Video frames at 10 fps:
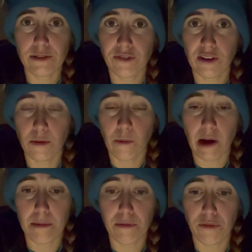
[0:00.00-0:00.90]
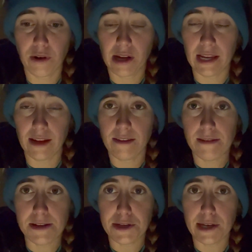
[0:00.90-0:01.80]
for a while before getting in the
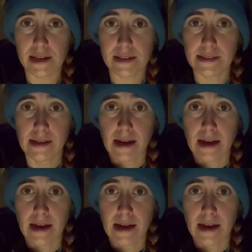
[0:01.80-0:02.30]
tent.